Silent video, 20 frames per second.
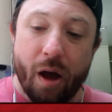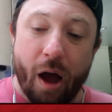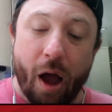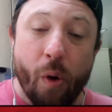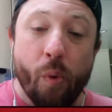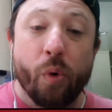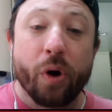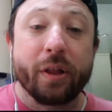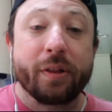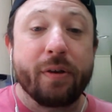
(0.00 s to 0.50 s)
I
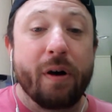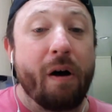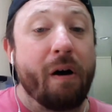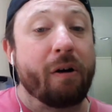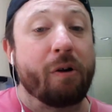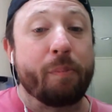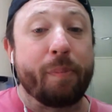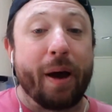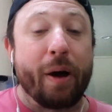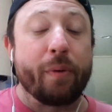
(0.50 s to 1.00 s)
want to
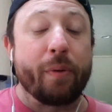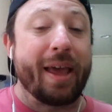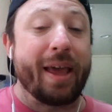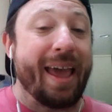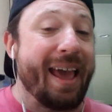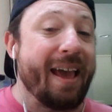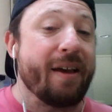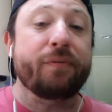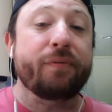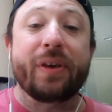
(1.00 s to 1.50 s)
talk about
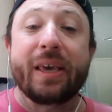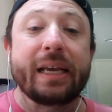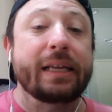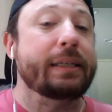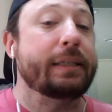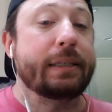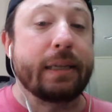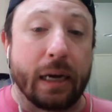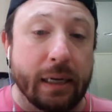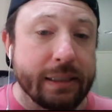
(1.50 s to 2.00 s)
if
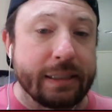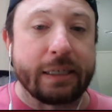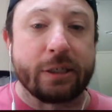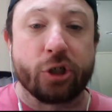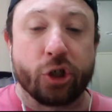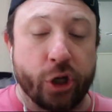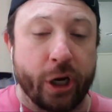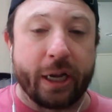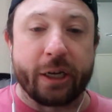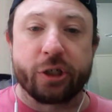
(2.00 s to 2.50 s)
he doesn't
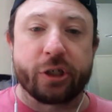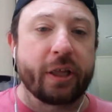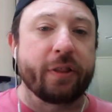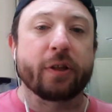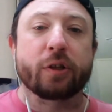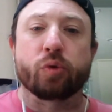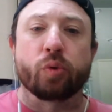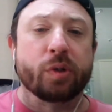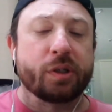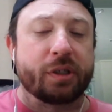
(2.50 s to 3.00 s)
change. Say
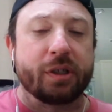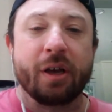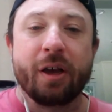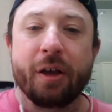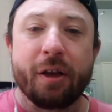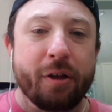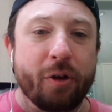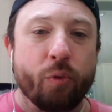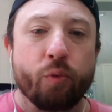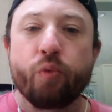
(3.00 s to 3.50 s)
this was
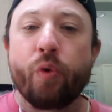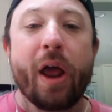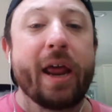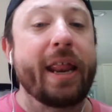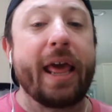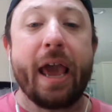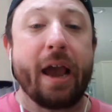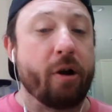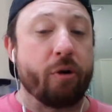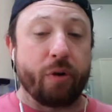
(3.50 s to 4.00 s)
red
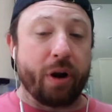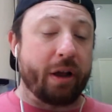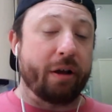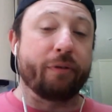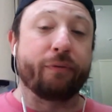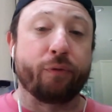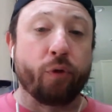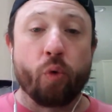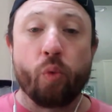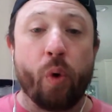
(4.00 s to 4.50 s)
herring
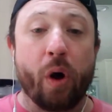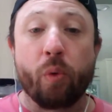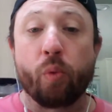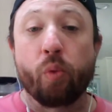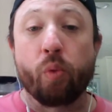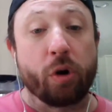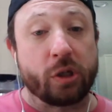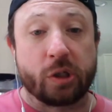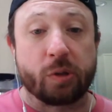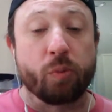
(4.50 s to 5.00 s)
for what
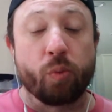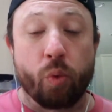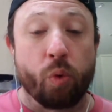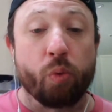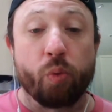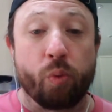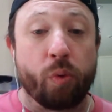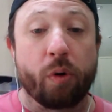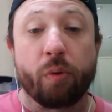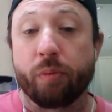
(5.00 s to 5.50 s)

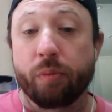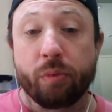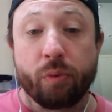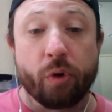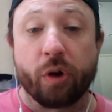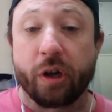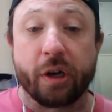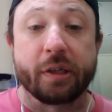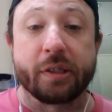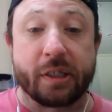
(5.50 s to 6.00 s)
we're
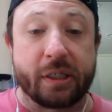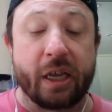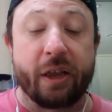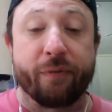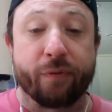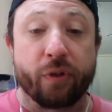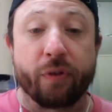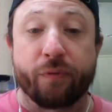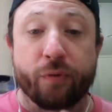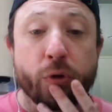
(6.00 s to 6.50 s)
going to see
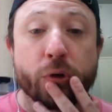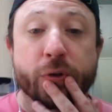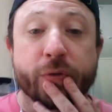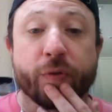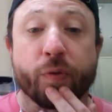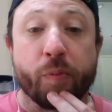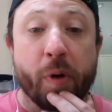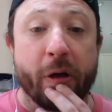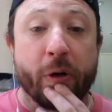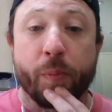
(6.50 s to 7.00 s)
for the future
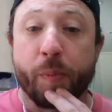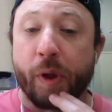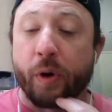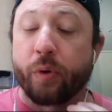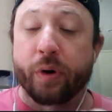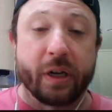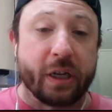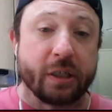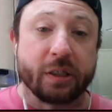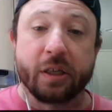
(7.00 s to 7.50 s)
from Michael Bidwill,
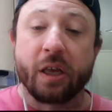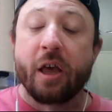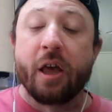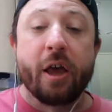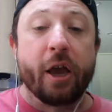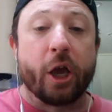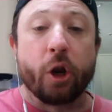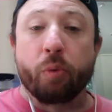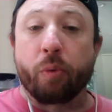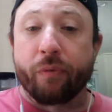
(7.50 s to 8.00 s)
and he's
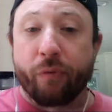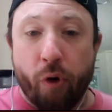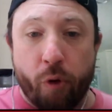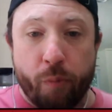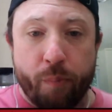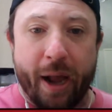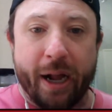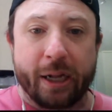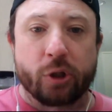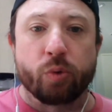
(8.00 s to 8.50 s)
going to revert
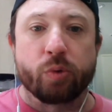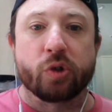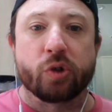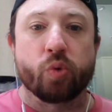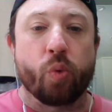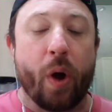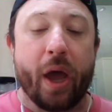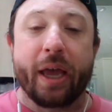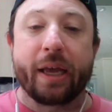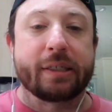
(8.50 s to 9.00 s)
back to his
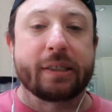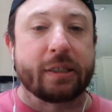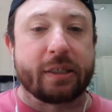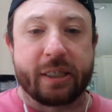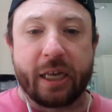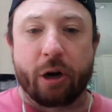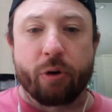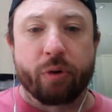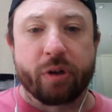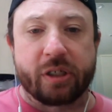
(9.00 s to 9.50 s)
ways, et
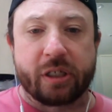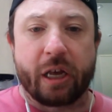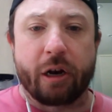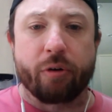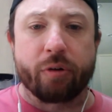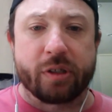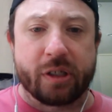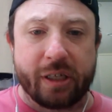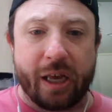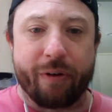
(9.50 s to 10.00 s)
cetera, et cetera,
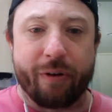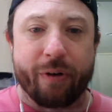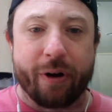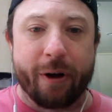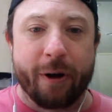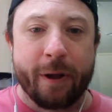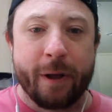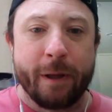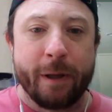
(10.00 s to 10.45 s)
et cetera.